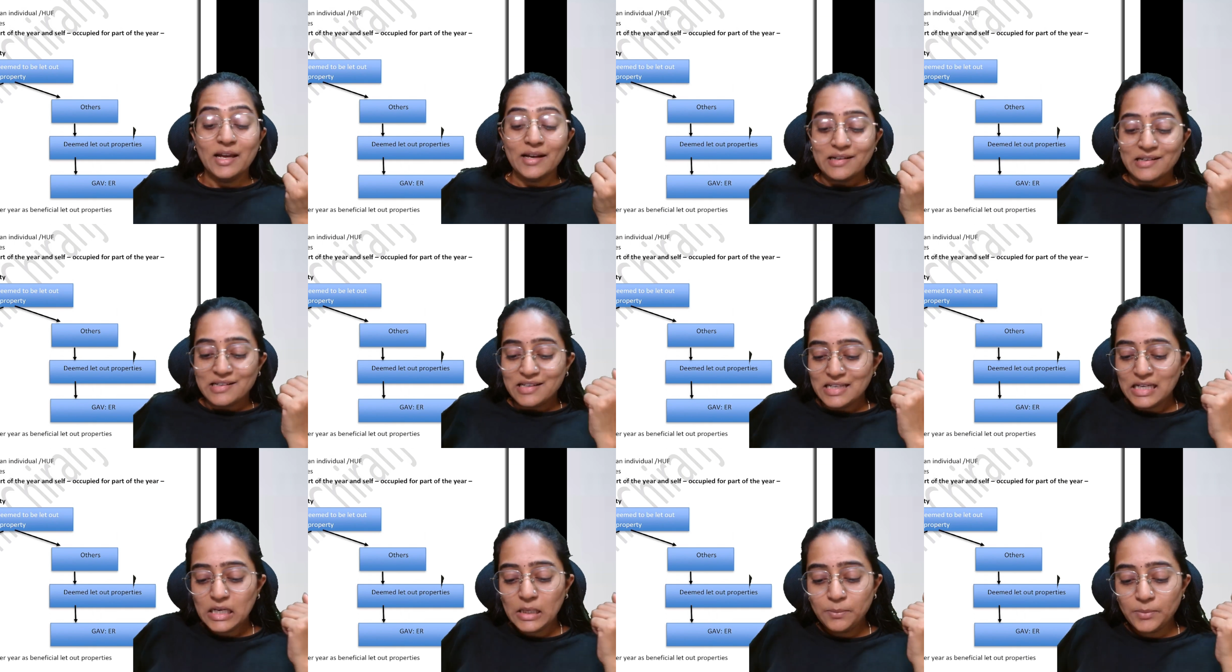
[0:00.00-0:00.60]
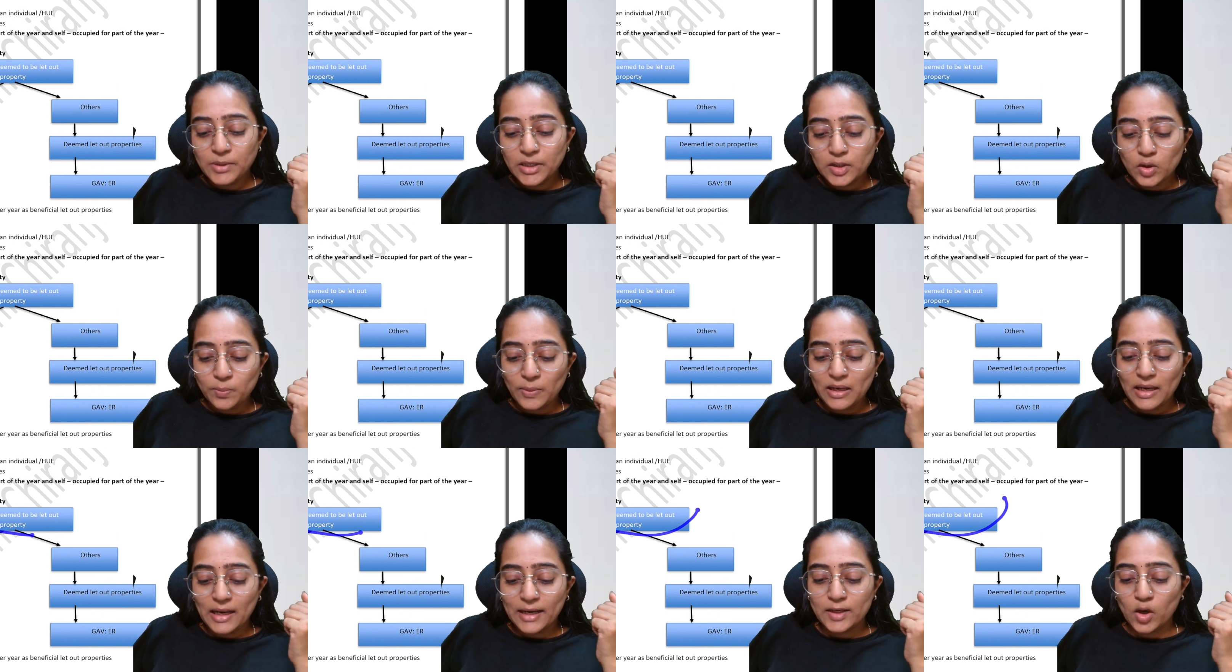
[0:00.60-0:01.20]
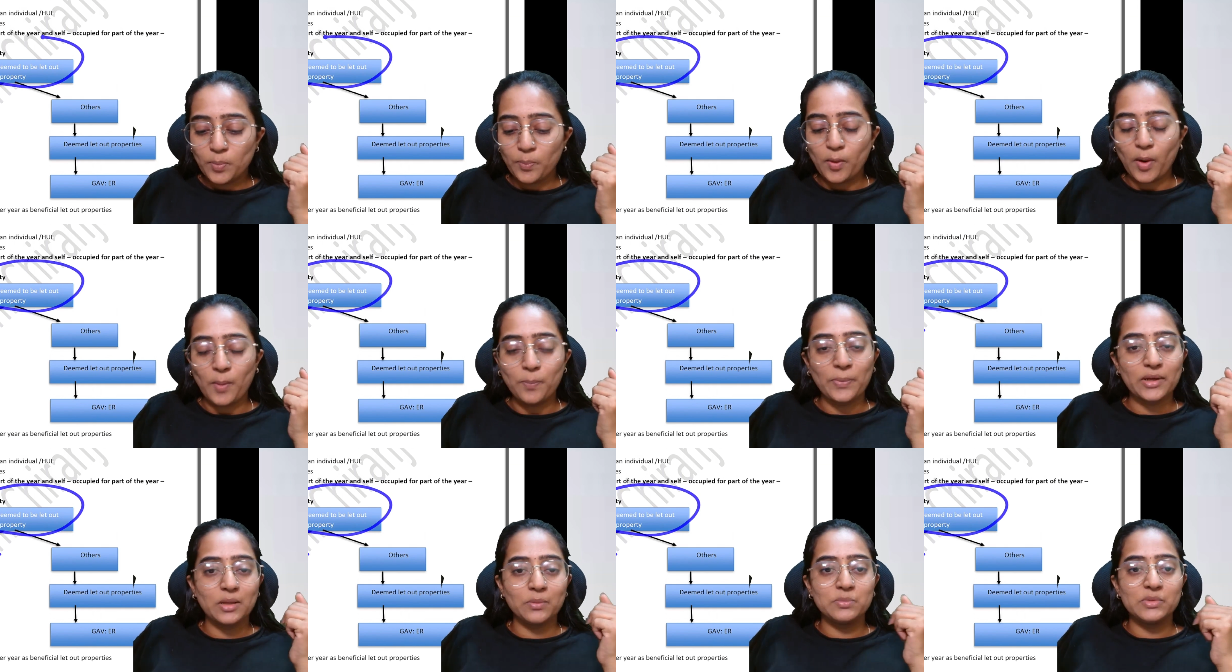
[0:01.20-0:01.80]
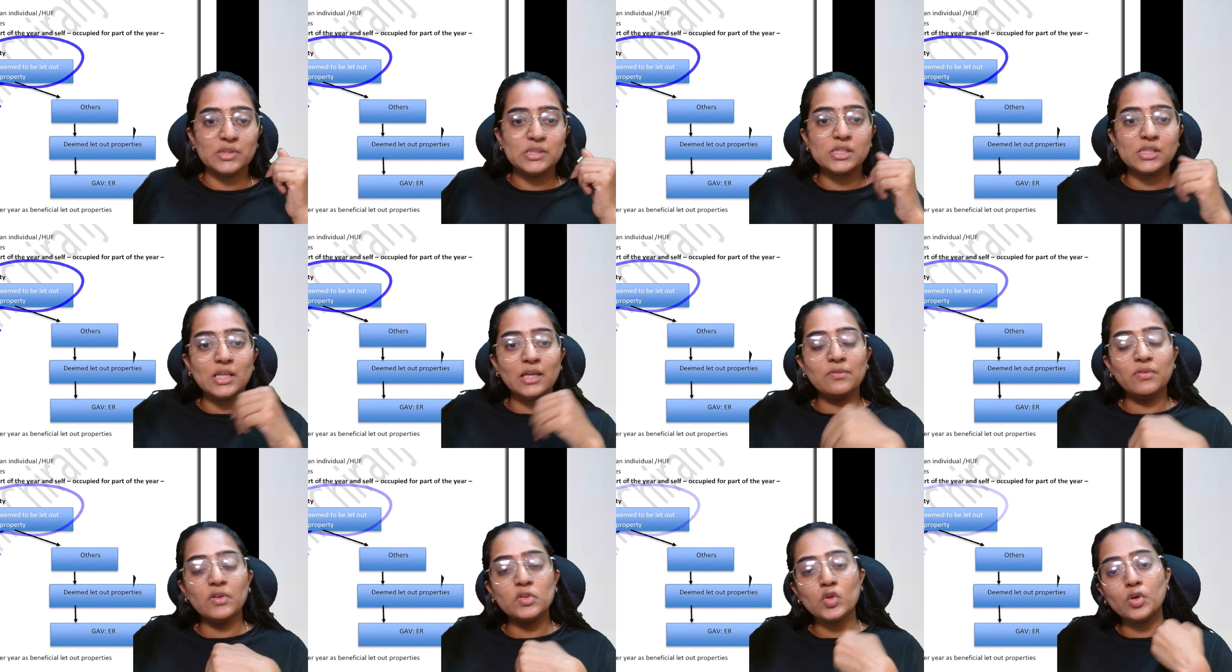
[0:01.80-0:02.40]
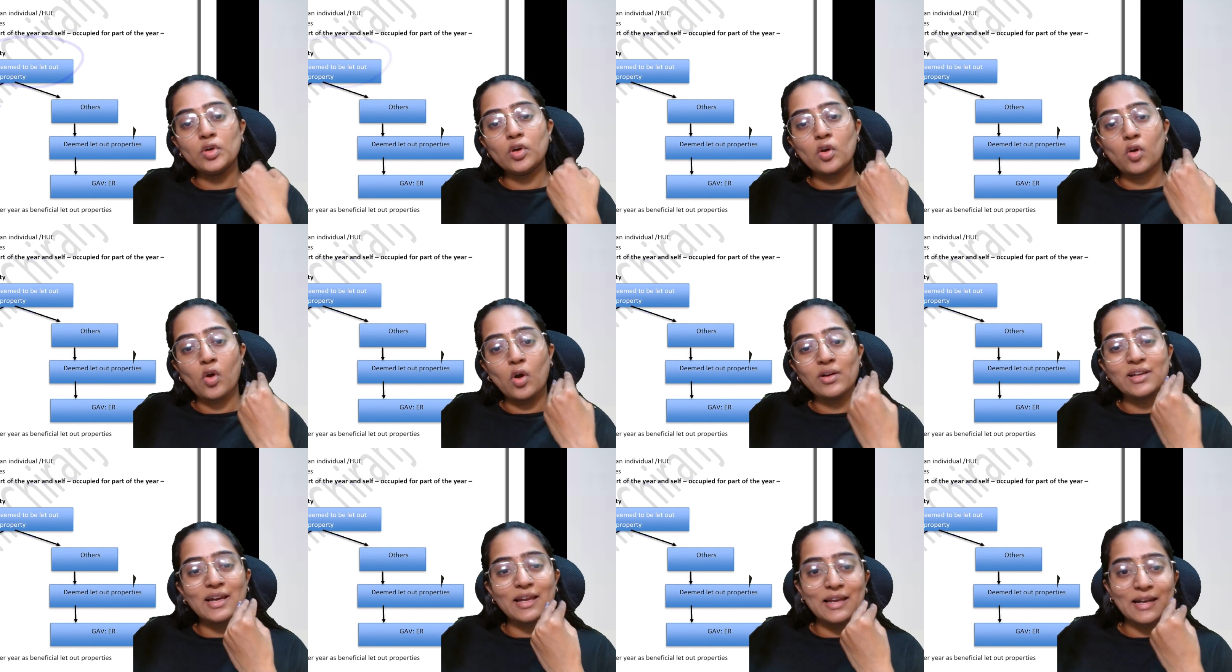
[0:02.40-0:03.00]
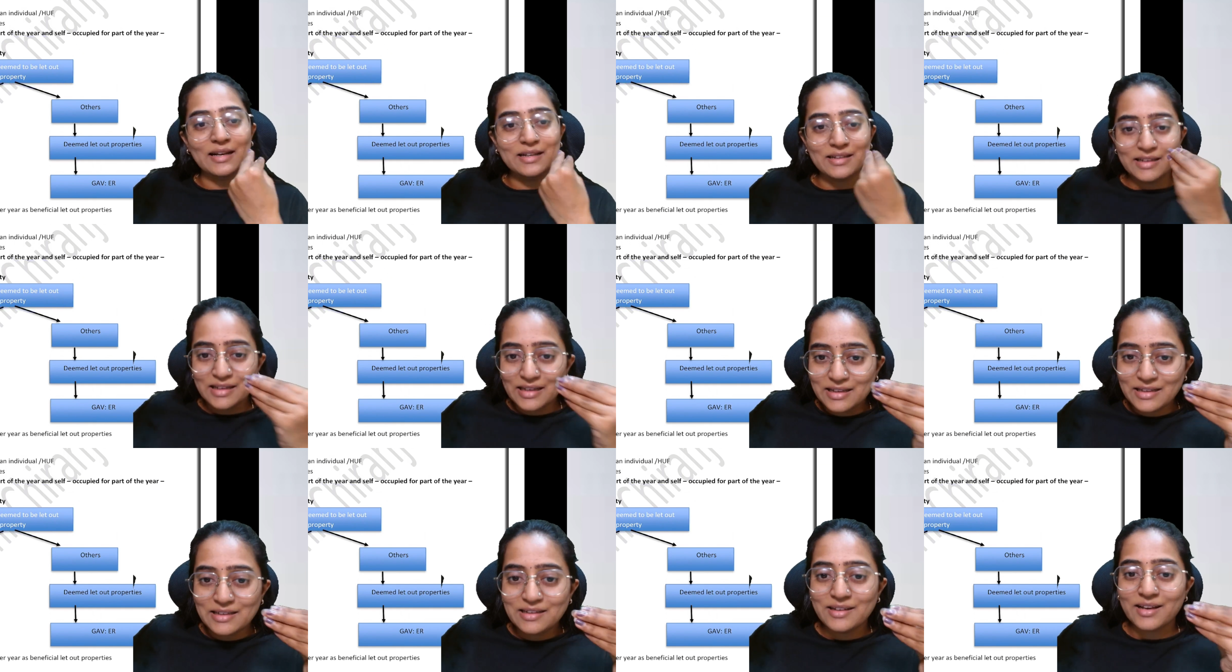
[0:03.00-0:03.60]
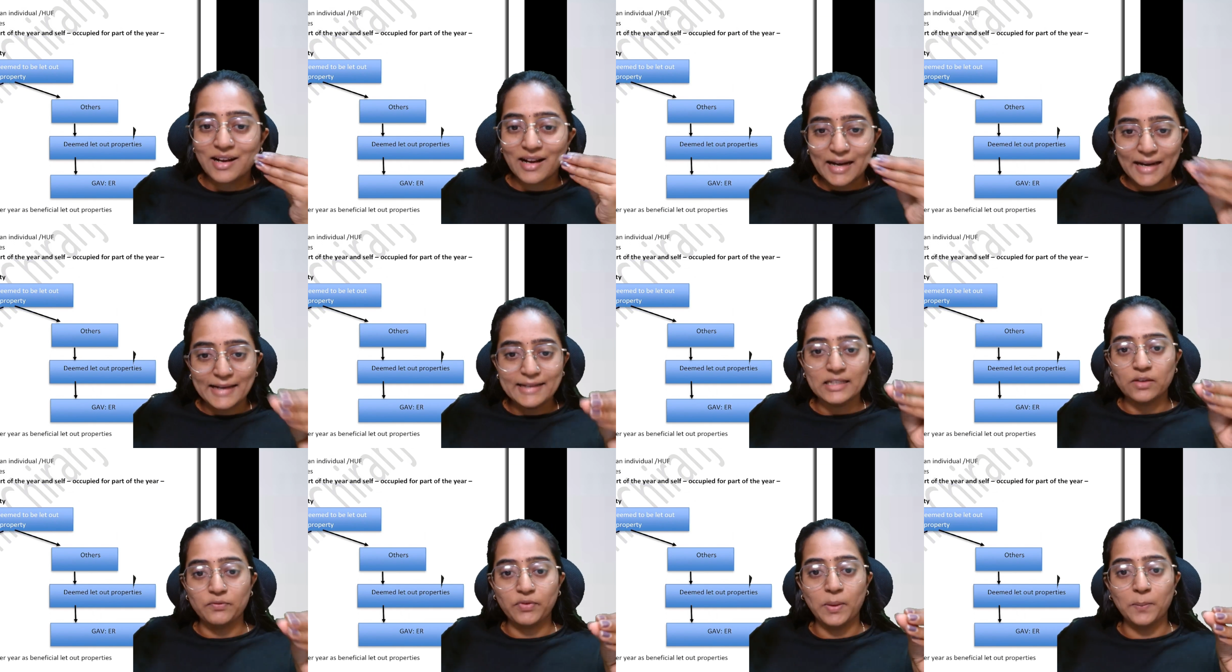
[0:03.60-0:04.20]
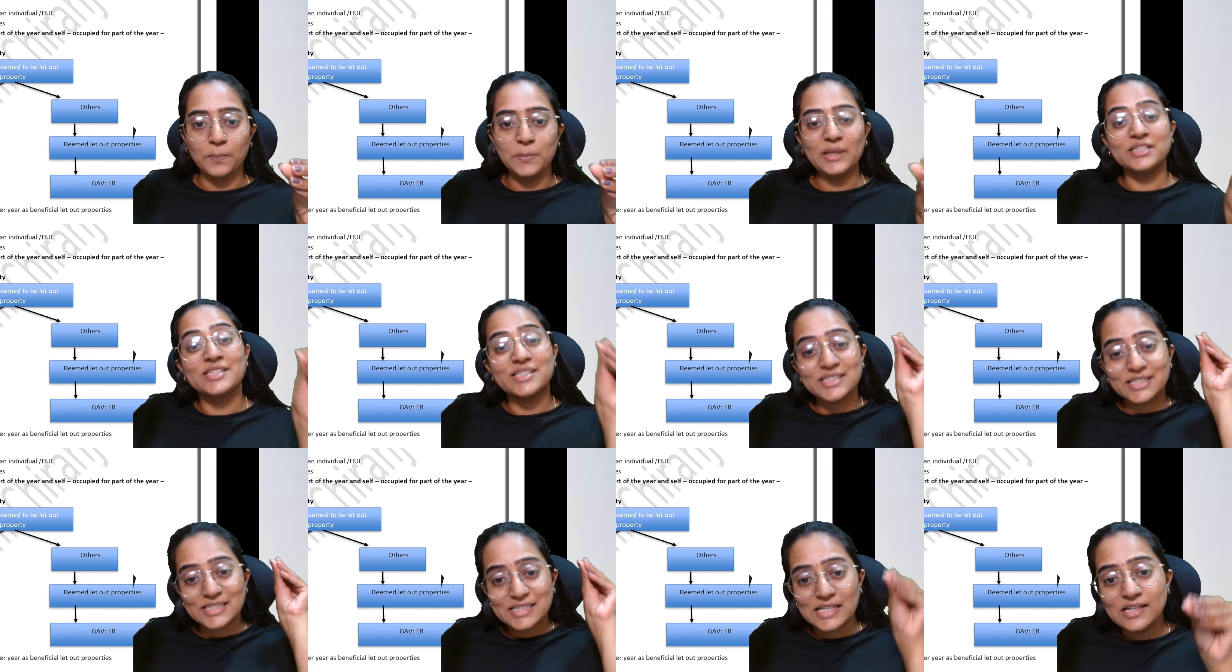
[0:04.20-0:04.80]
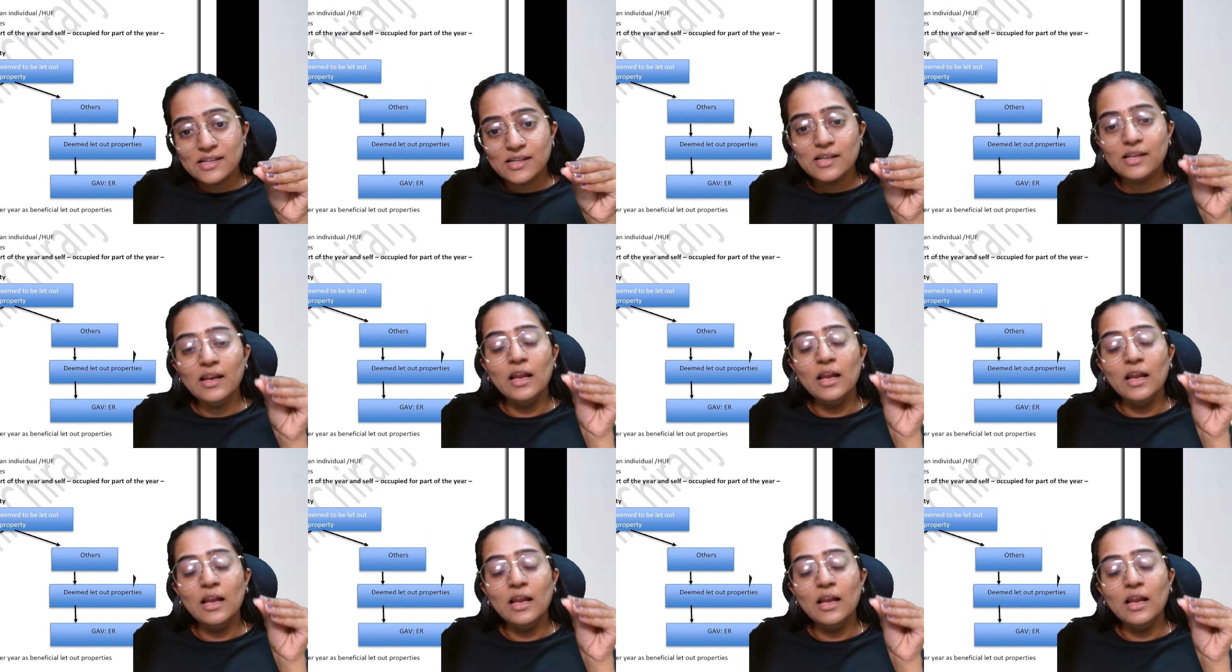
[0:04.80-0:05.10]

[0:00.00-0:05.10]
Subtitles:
Deemed to be let out property means even though you are not collecting rent from it, still